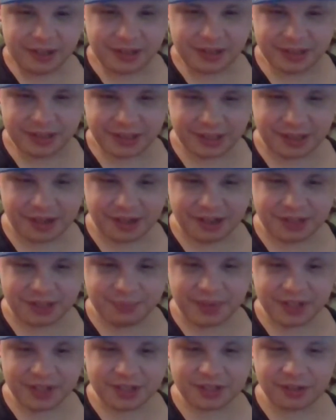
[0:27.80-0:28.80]
it, has
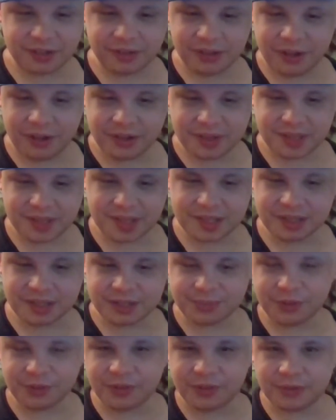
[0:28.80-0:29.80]
been so long since
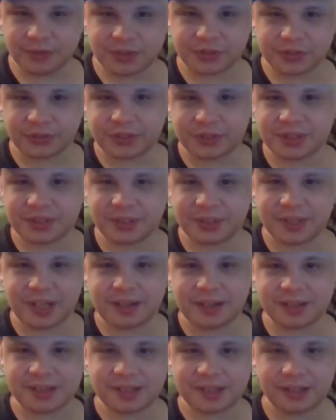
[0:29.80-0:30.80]
this movie was first
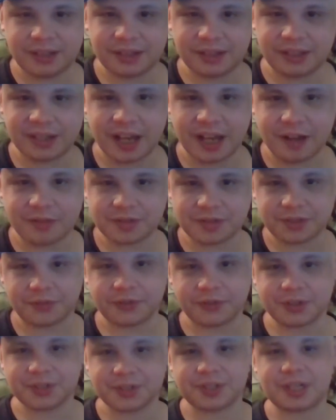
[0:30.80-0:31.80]
announced, and now is the
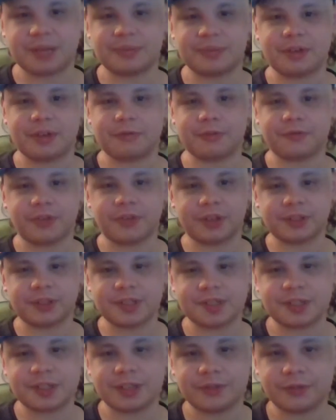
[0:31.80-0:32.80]
first time that we're finally
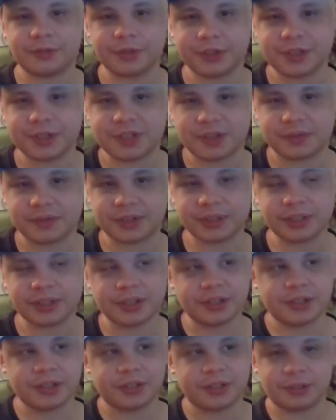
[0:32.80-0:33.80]
seeing footage of it.
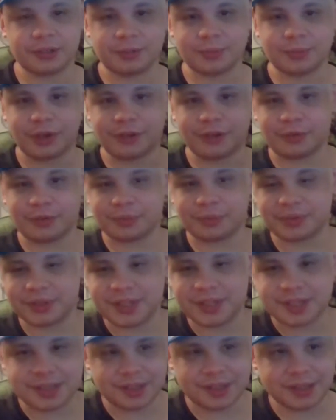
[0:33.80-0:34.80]
You know, Marvel
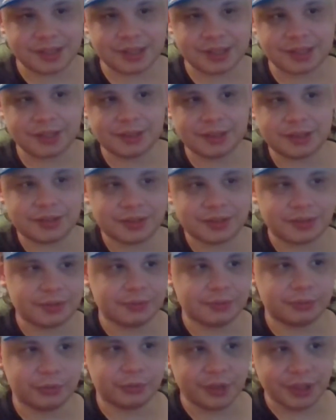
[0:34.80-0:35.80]
released this this
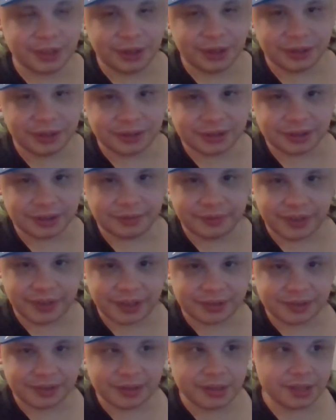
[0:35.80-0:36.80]
reel of
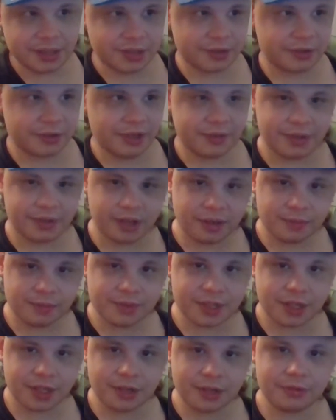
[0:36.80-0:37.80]
like the history of the
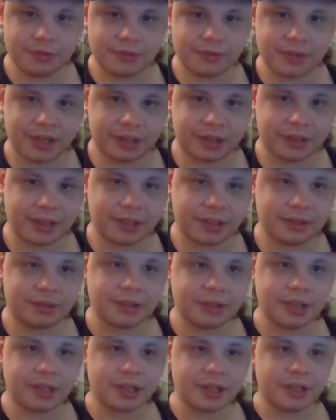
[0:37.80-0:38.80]
MCU, and and
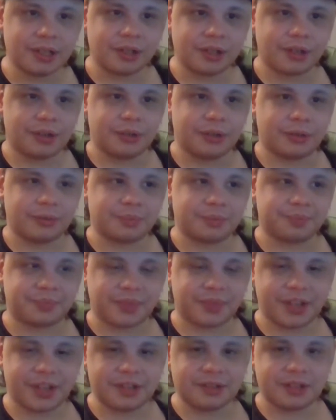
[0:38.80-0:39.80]
you know
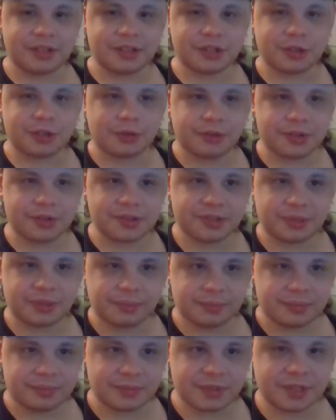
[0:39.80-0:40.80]
they, they showed us
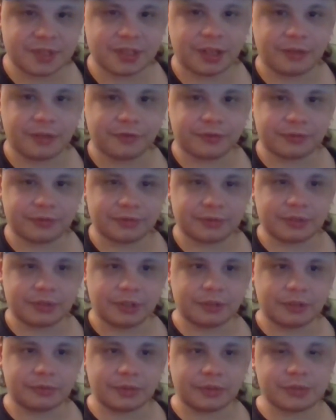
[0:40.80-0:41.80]
some stuff
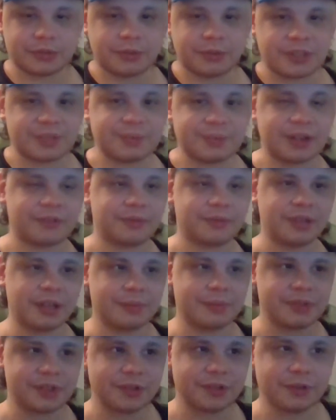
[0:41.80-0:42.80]
of what to expect from the
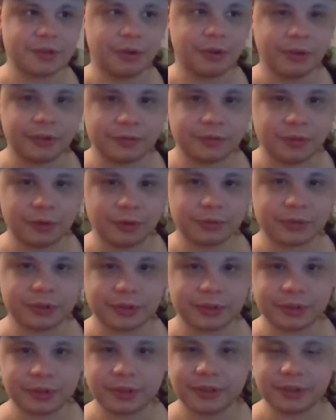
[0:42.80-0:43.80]
MCU going
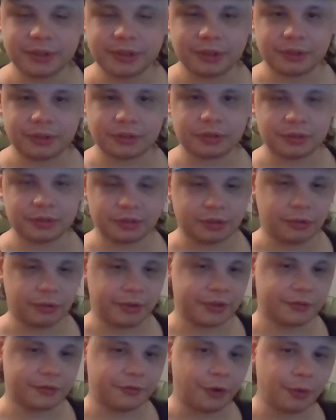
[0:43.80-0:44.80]
forward,
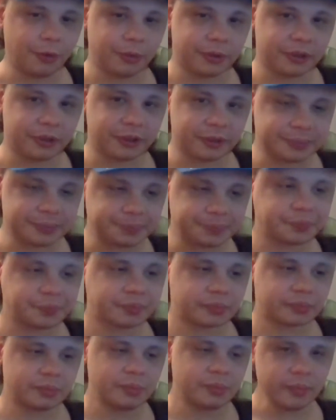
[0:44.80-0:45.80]
going forward.
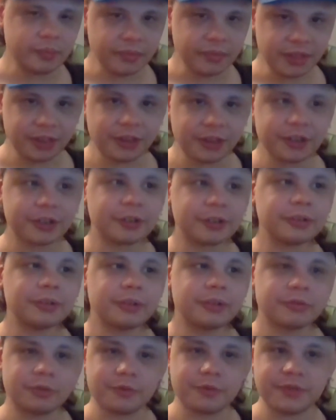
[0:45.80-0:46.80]
You know,
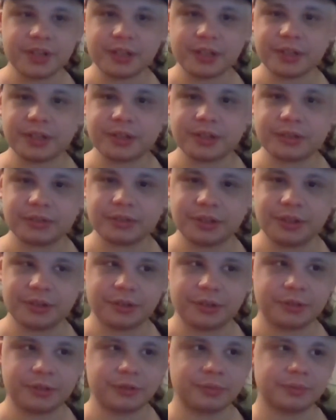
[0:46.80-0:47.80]
revealing you
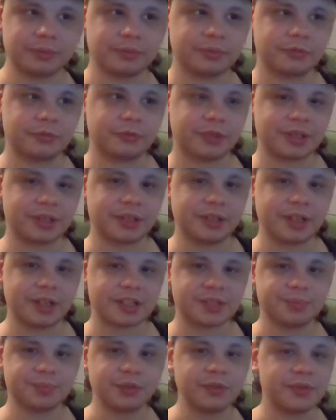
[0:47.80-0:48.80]
know what the
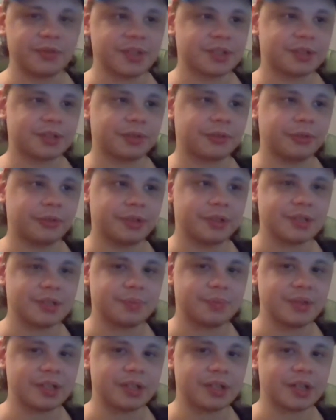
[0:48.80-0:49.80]
next movies are going to
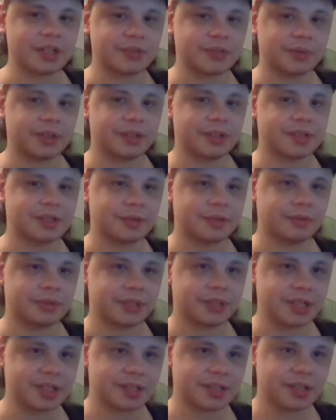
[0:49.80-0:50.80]
be as well as their
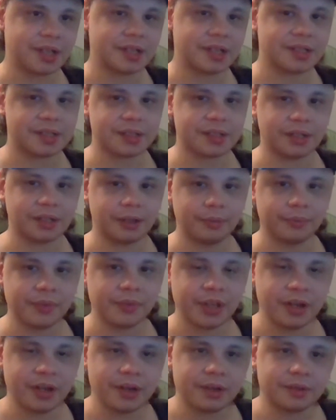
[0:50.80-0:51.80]
release dates. Um,
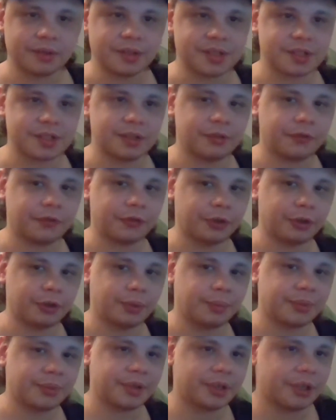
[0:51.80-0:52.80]
this
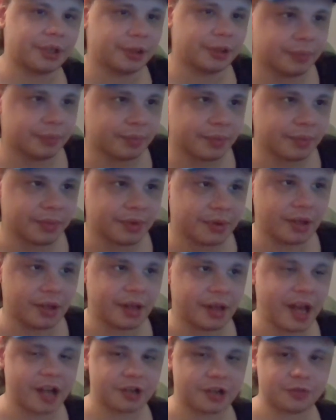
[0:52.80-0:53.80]
confirmed um, the
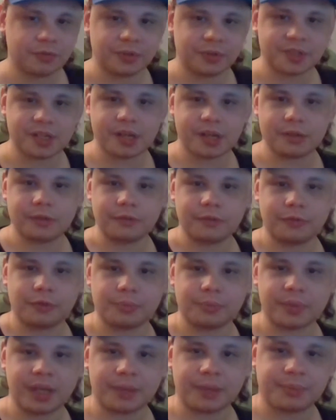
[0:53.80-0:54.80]
actual title for
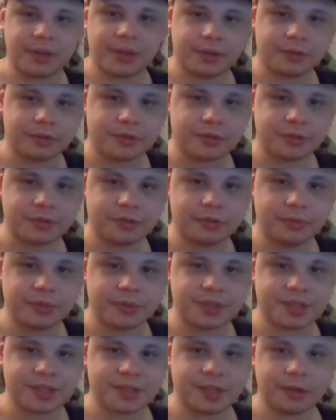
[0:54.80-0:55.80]
Black Panther 2,
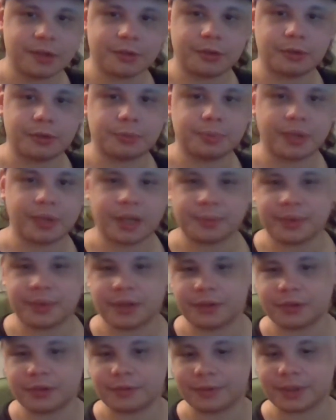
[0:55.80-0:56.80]
which is now called Black
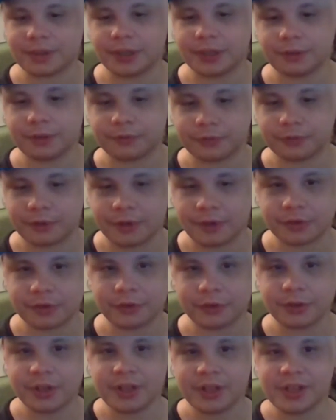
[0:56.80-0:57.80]
Panther Wakanda
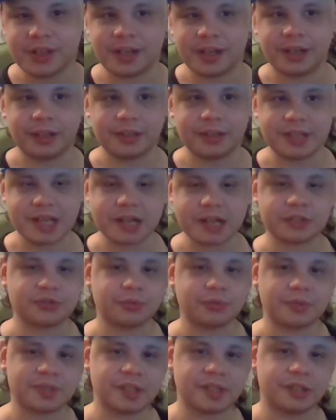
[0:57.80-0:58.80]
Forever and the
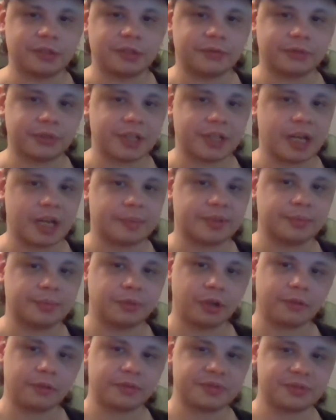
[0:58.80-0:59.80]
actual title for Captain
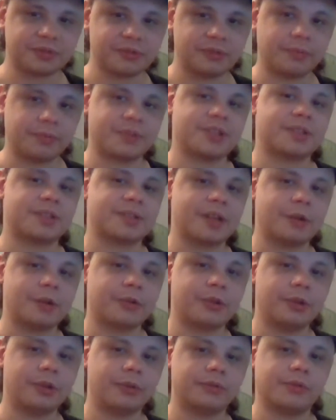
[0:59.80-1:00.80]
Marvel 2, which is now
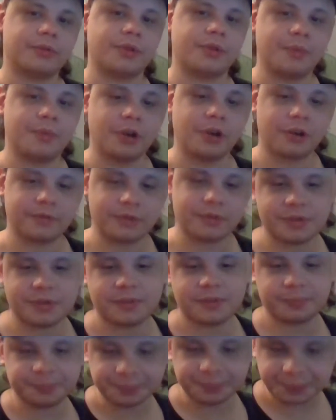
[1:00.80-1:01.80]
called The
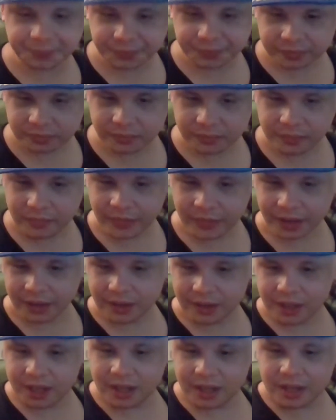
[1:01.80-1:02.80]
Marvels.
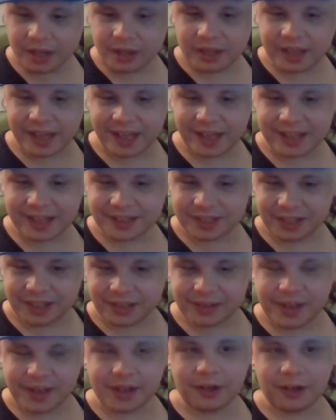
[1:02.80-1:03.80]
And uh, they